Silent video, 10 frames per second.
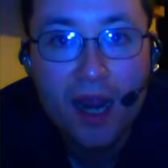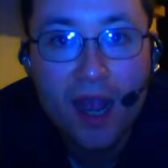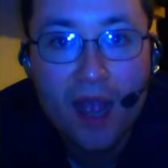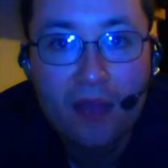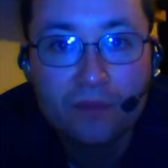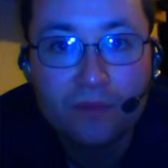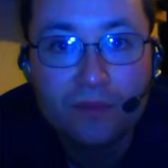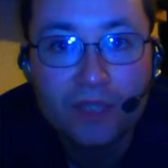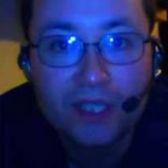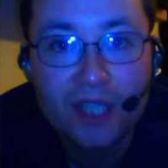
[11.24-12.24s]

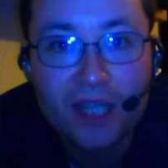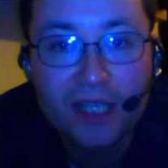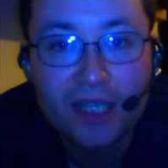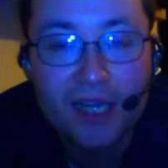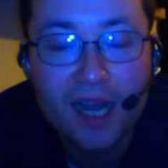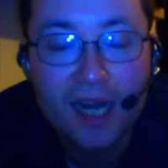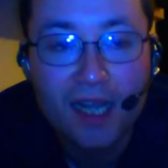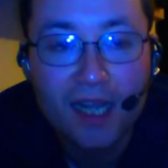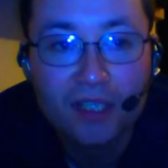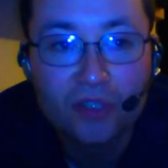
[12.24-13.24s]
am deciding I
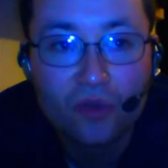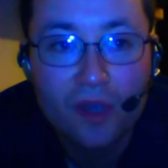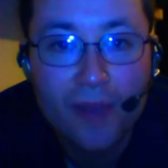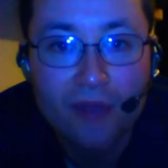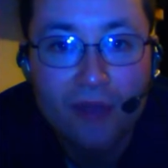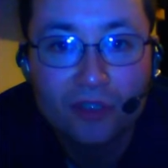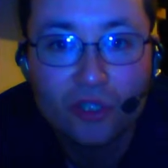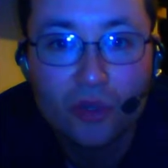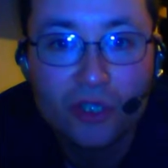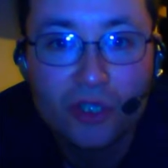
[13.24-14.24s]
like to talk
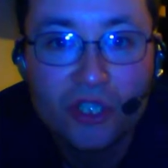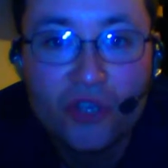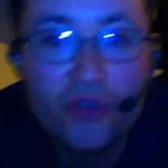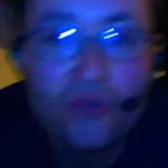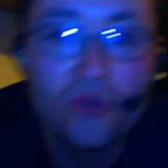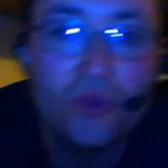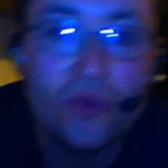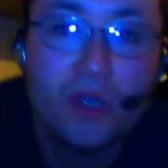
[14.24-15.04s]
about Doctor Who.